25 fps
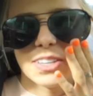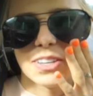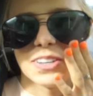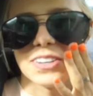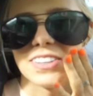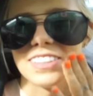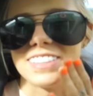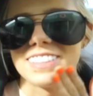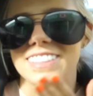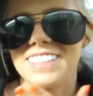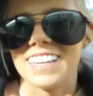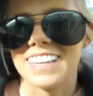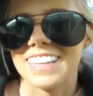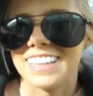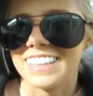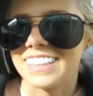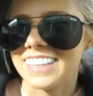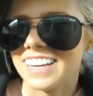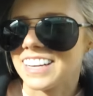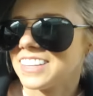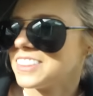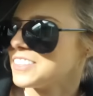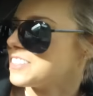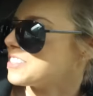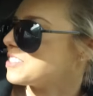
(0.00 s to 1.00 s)
Kurt's like
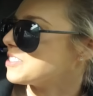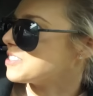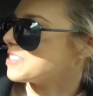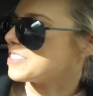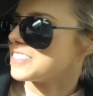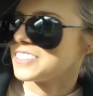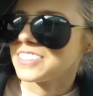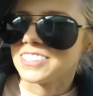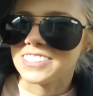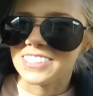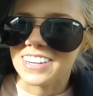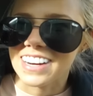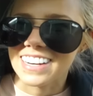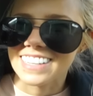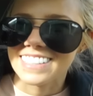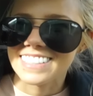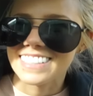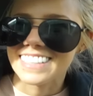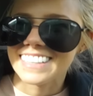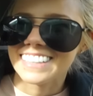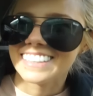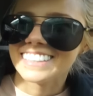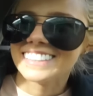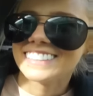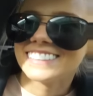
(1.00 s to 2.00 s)
at the door
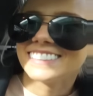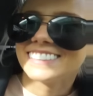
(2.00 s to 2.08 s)
stretching.